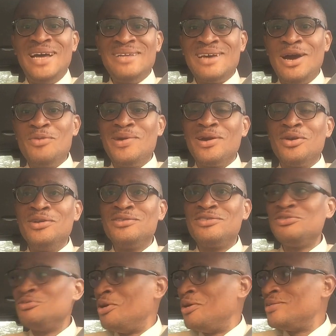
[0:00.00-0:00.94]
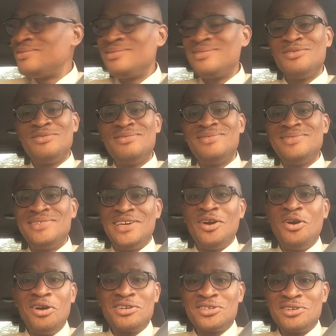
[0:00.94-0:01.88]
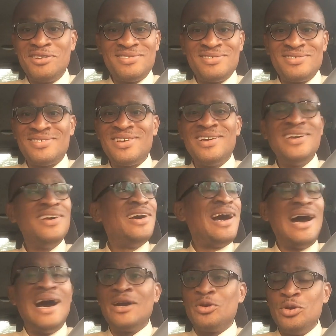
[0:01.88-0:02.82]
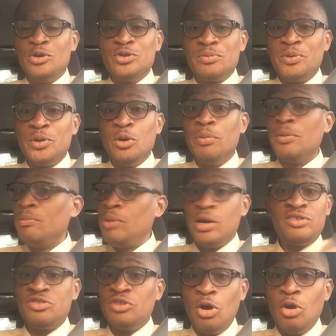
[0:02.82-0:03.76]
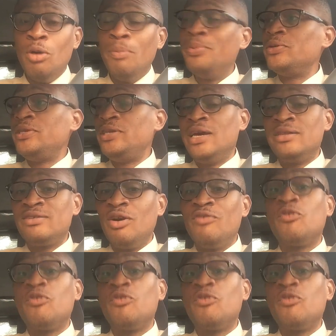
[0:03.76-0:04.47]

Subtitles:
that's how we're going to run. The auctions are going to be open, but it's not open yet.